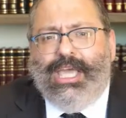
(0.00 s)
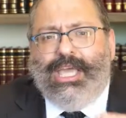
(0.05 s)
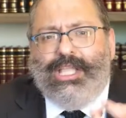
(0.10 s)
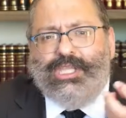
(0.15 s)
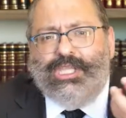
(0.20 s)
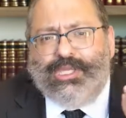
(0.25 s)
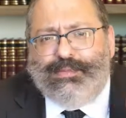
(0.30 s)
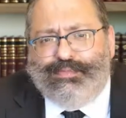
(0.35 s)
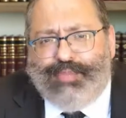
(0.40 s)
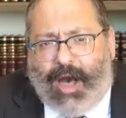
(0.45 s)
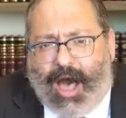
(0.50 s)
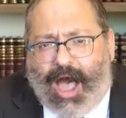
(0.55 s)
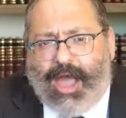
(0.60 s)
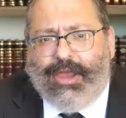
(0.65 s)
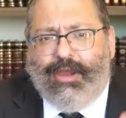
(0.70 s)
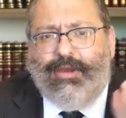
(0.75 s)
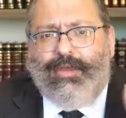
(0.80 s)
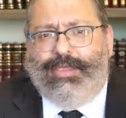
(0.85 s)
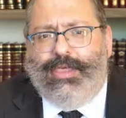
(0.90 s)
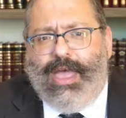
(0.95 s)

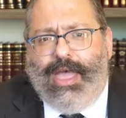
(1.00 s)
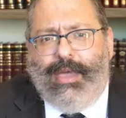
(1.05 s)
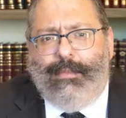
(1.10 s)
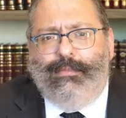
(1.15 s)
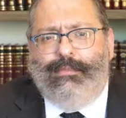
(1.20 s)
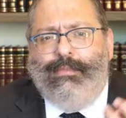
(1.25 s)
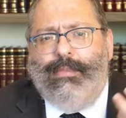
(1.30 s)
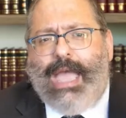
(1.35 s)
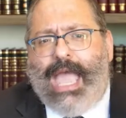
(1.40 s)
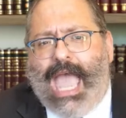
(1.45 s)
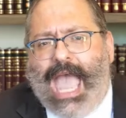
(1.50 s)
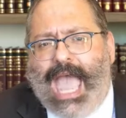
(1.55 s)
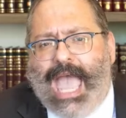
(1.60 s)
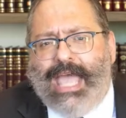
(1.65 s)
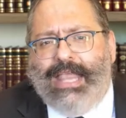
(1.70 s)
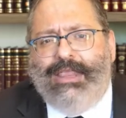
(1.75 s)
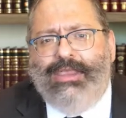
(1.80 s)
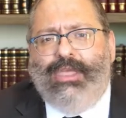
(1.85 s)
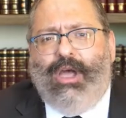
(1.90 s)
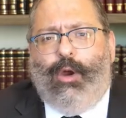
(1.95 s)
inspire them
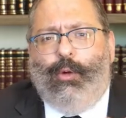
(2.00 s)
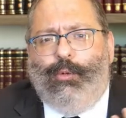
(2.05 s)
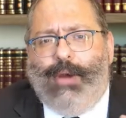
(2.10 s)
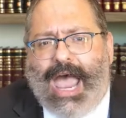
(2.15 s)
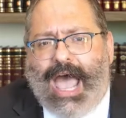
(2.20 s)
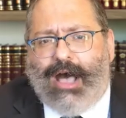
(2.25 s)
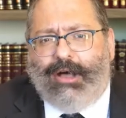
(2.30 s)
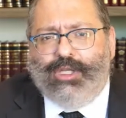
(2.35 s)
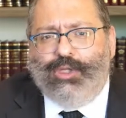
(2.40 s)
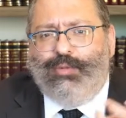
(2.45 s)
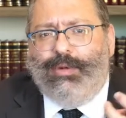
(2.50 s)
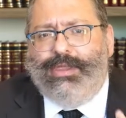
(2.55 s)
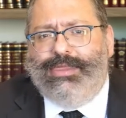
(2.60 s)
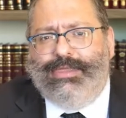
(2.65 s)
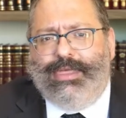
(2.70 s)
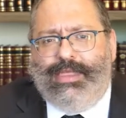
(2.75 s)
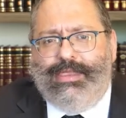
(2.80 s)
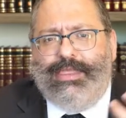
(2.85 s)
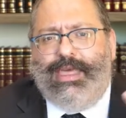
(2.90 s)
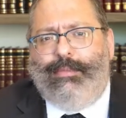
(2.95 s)
and arouse
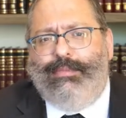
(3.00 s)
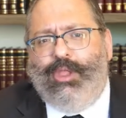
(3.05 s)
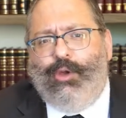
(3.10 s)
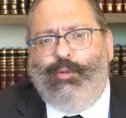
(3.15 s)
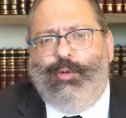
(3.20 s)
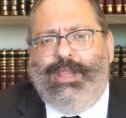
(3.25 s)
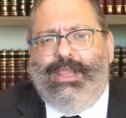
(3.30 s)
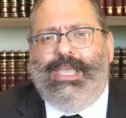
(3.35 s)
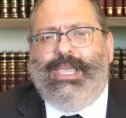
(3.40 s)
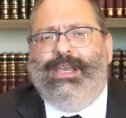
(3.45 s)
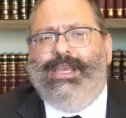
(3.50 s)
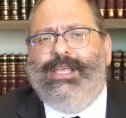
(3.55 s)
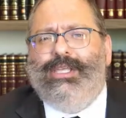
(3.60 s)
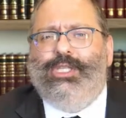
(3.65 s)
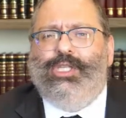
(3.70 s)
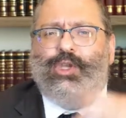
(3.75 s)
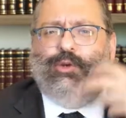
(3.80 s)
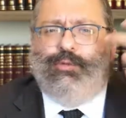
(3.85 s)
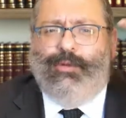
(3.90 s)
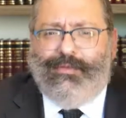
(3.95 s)
within them the
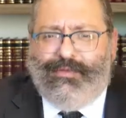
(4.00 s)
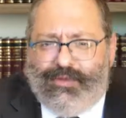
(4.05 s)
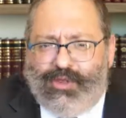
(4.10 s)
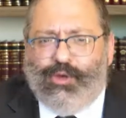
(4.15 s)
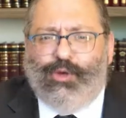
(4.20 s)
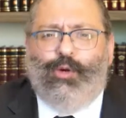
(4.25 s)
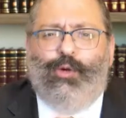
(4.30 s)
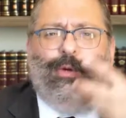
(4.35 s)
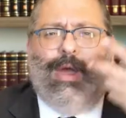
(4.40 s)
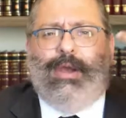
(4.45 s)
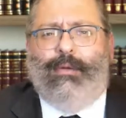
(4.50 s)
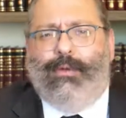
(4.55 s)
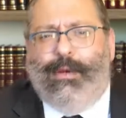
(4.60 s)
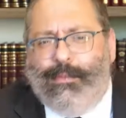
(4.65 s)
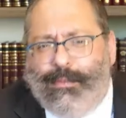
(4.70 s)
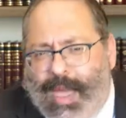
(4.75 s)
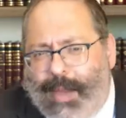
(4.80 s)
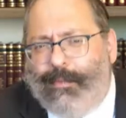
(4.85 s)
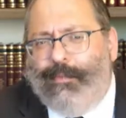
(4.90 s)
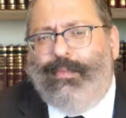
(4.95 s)
willingness to review and
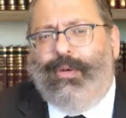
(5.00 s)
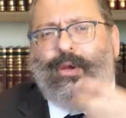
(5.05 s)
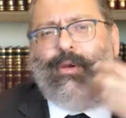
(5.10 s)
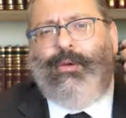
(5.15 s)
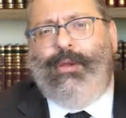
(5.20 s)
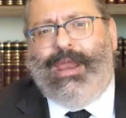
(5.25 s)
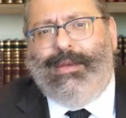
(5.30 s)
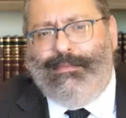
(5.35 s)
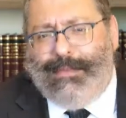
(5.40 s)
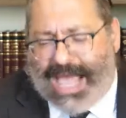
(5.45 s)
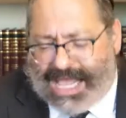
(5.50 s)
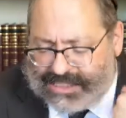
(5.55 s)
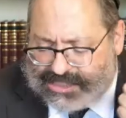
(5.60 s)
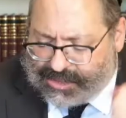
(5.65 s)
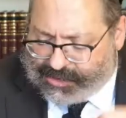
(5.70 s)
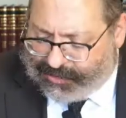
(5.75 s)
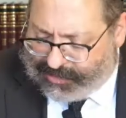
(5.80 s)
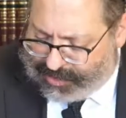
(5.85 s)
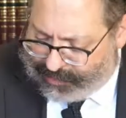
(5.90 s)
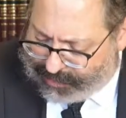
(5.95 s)
remember and
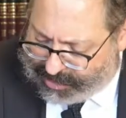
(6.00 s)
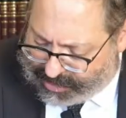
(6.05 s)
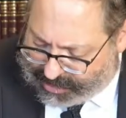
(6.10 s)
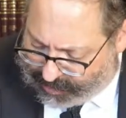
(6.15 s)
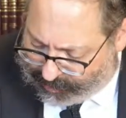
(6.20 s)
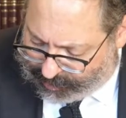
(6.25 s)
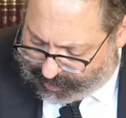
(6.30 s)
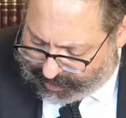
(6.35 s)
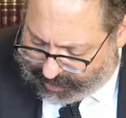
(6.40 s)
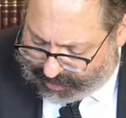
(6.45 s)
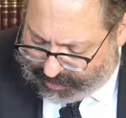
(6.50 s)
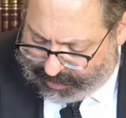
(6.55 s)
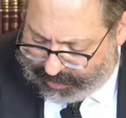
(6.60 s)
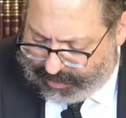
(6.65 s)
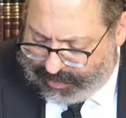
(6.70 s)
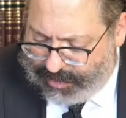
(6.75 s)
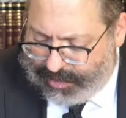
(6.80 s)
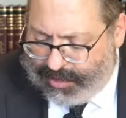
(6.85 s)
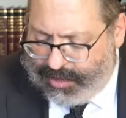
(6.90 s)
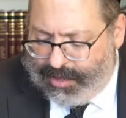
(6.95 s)
master the material.
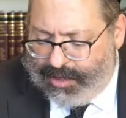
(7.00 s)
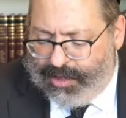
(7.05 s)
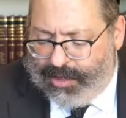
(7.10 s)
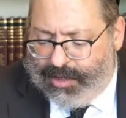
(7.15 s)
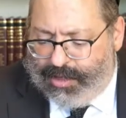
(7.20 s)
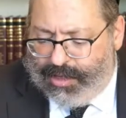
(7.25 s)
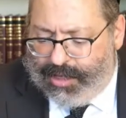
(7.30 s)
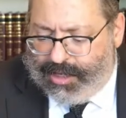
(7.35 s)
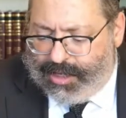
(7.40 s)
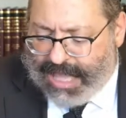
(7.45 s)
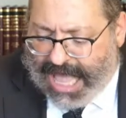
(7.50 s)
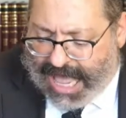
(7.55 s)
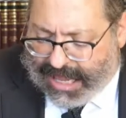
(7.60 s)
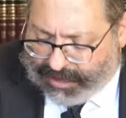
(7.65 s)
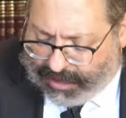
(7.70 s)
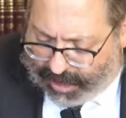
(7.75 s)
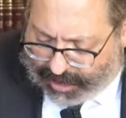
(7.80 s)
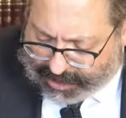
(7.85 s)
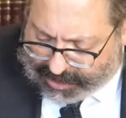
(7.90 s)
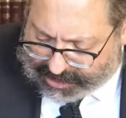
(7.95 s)

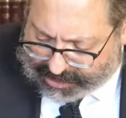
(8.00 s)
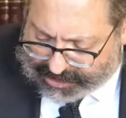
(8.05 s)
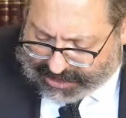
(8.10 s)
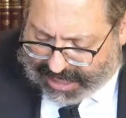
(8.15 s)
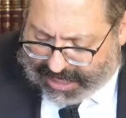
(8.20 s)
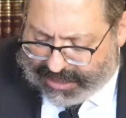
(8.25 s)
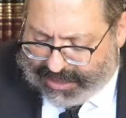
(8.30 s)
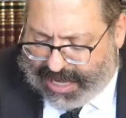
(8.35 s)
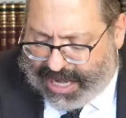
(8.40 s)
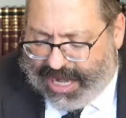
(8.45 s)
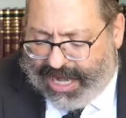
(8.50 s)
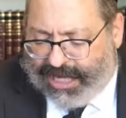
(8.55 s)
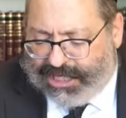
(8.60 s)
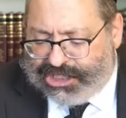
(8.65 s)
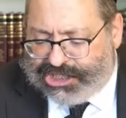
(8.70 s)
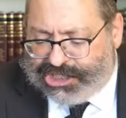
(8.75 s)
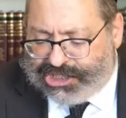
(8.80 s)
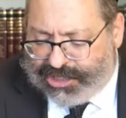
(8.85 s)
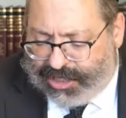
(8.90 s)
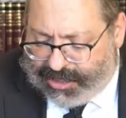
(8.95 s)
Halacha Zayin.
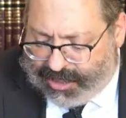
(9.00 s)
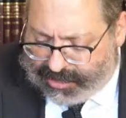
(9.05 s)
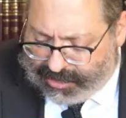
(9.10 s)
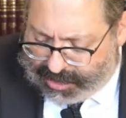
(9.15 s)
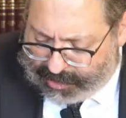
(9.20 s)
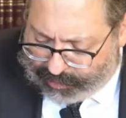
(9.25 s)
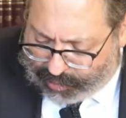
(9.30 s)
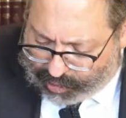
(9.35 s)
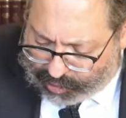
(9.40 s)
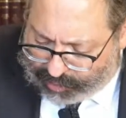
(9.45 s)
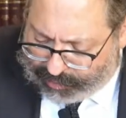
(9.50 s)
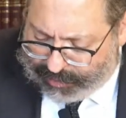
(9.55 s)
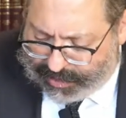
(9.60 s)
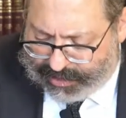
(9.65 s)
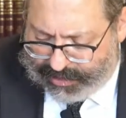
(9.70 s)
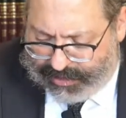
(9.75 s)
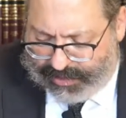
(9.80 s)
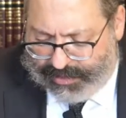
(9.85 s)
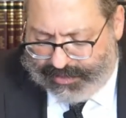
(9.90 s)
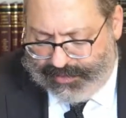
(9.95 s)
Ein shoyalin
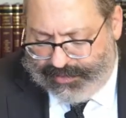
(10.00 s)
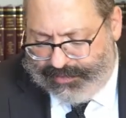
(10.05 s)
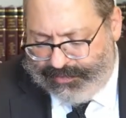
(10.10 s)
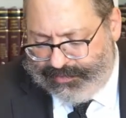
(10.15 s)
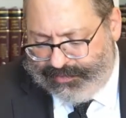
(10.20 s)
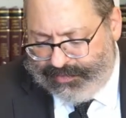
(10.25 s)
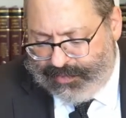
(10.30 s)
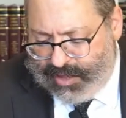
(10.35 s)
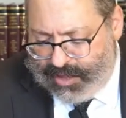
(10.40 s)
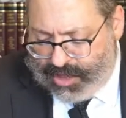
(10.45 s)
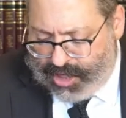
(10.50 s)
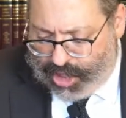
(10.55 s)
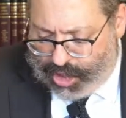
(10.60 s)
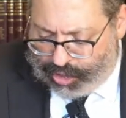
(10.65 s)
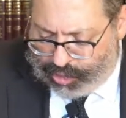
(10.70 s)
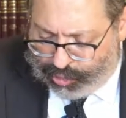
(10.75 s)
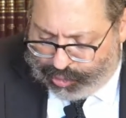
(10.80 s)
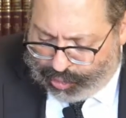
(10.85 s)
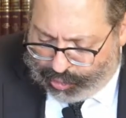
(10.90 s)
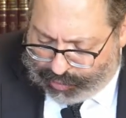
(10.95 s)
mu'umid.
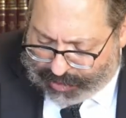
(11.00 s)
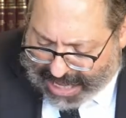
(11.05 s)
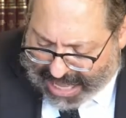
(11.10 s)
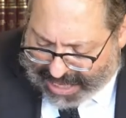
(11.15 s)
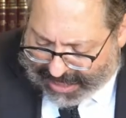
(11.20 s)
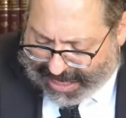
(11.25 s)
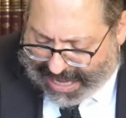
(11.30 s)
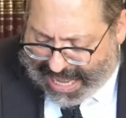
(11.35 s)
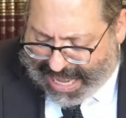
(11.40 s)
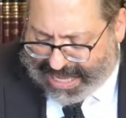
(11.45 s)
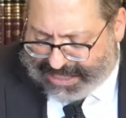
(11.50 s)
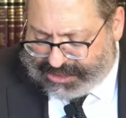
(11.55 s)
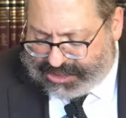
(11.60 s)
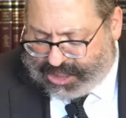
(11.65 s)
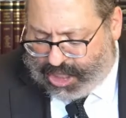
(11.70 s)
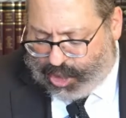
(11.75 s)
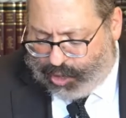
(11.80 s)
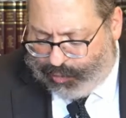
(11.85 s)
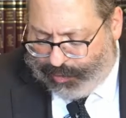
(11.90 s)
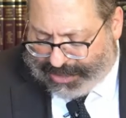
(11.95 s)
You do not
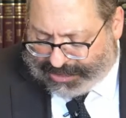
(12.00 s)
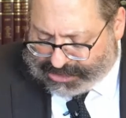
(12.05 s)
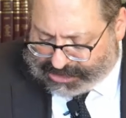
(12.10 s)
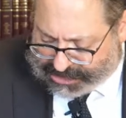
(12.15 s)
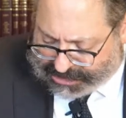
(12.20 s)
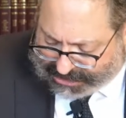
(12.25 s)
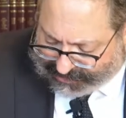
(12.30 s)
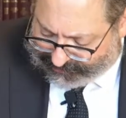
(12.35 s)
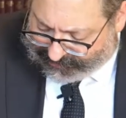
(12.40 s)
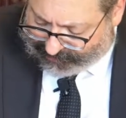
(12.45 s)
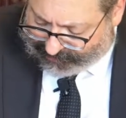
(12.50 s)
ask questions